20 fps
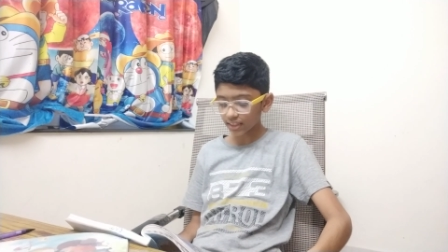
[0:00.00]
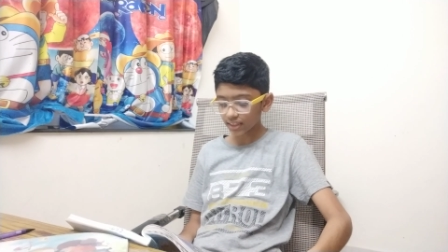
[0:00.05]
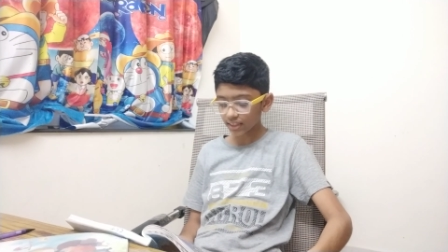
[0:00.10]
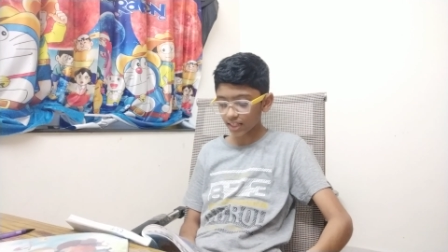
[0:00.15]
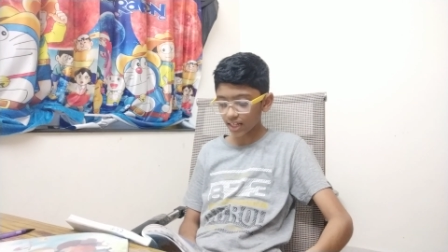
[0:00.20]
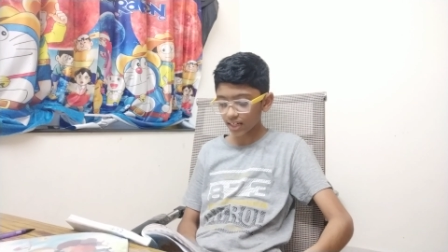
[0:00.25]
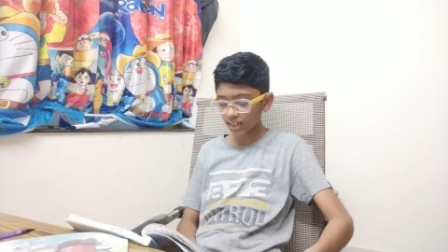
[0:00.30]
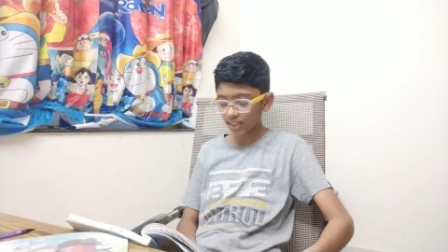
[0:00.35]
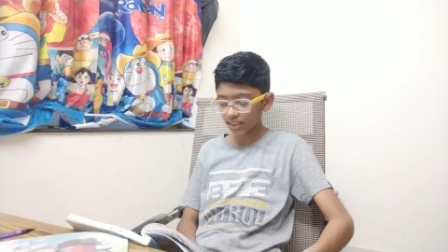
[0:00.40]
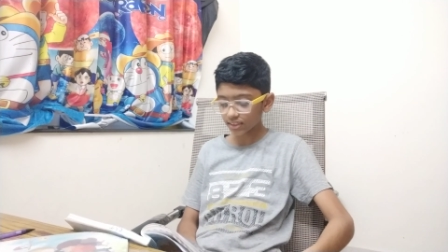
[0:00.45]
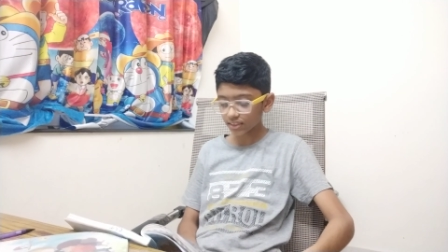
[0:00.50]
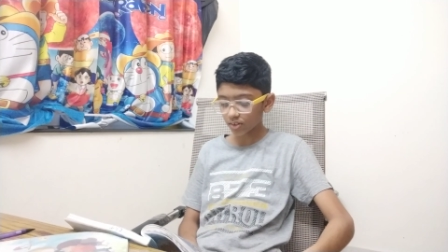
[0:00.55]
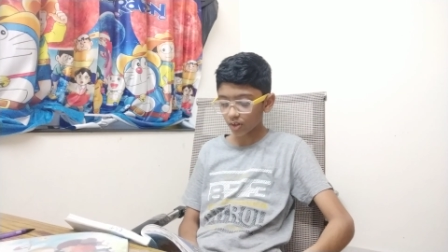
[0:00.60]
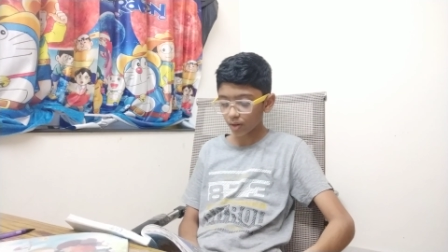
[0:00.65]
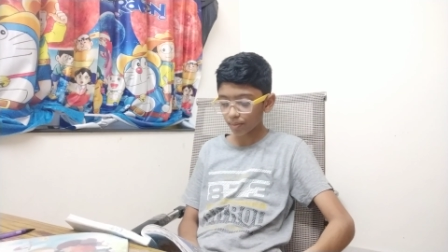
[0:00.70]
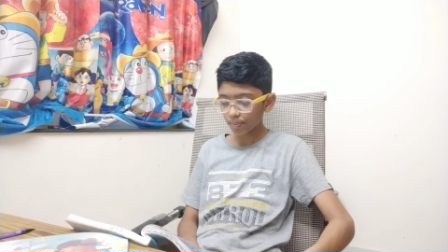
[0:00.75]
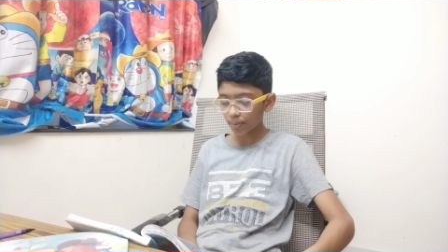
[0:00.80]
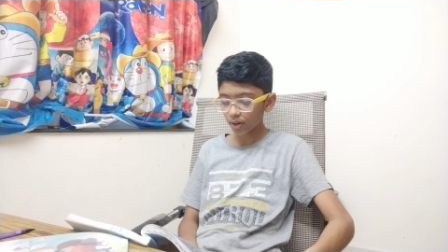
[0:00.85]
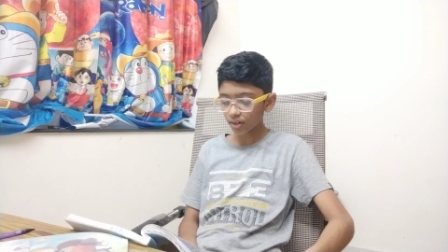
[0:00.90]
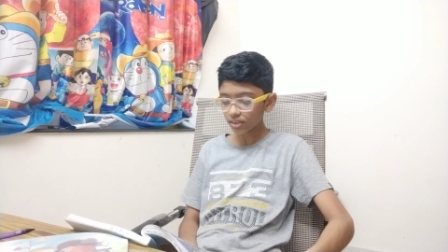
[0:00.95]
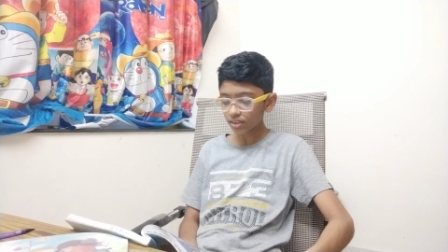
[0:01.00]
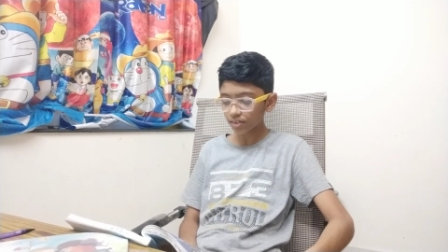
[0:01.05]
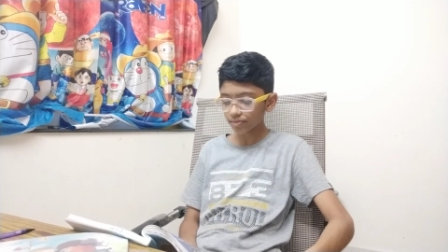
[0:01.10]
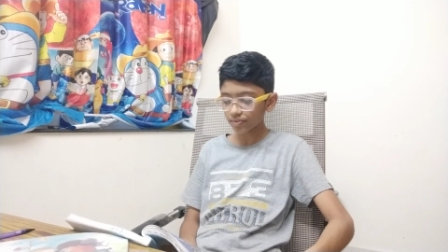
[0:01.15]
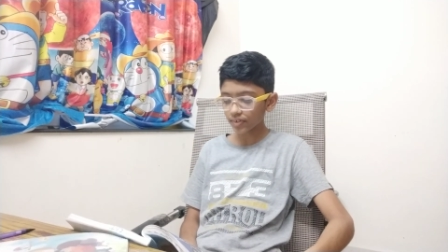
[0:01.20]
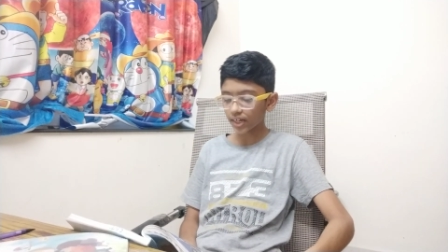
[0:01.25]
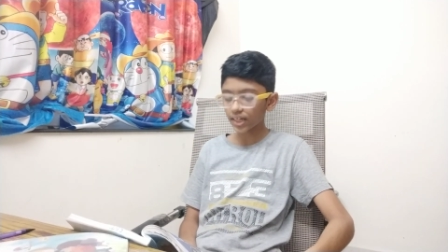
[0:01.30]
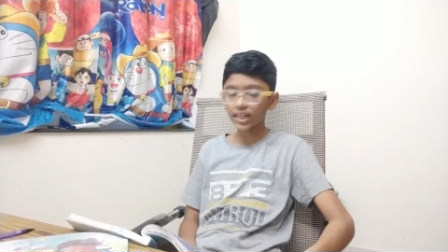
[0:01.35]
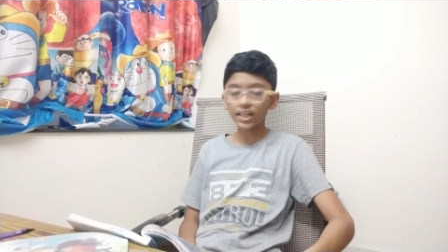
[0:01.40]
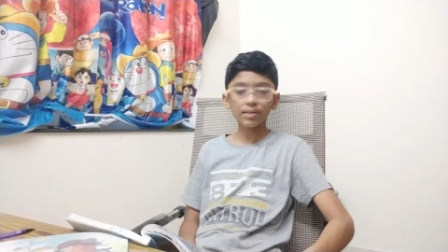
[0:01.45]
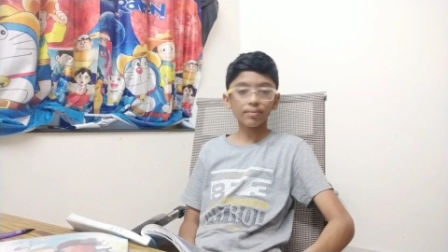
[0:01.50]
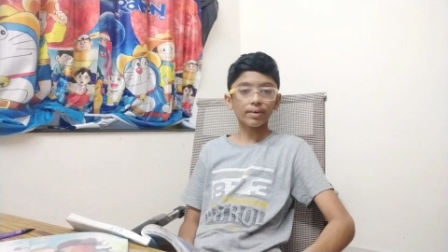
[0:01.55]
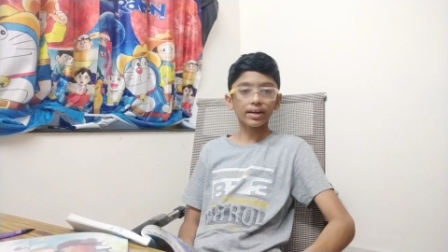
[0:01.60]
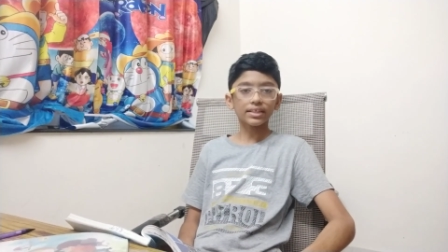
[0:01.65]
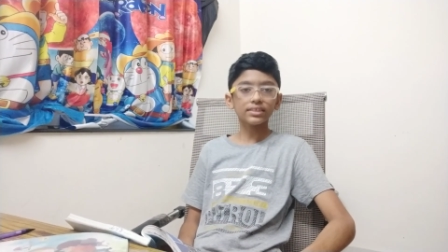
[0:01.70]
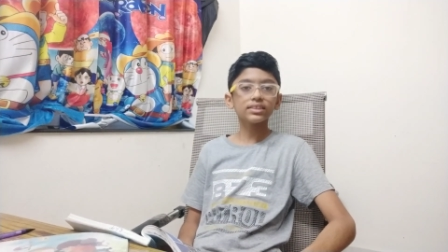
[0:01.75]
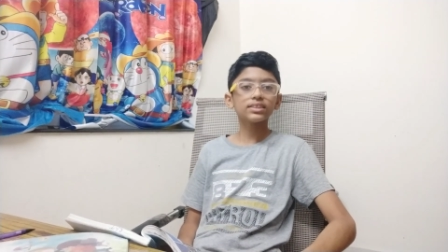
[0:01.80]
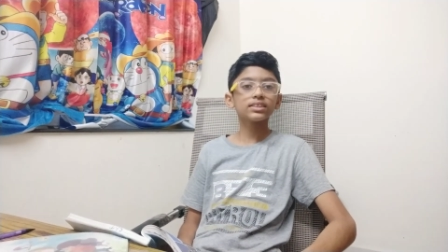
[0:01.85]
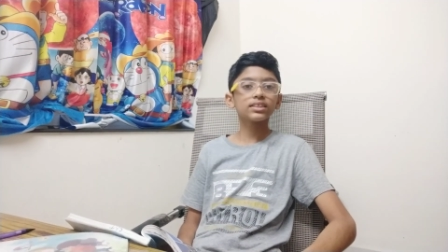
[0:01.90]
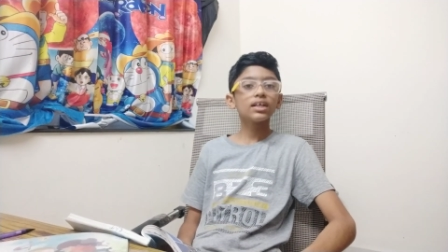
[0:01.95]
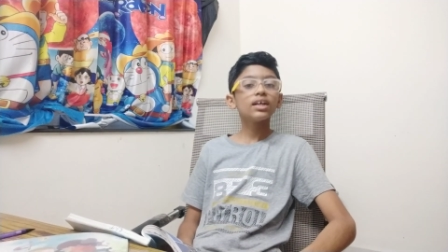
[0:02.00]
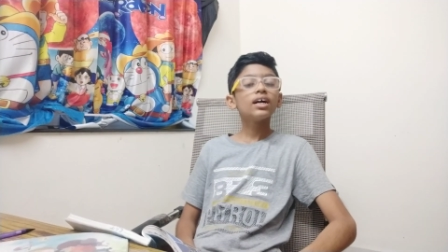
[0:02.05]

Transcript: that is not part of any range.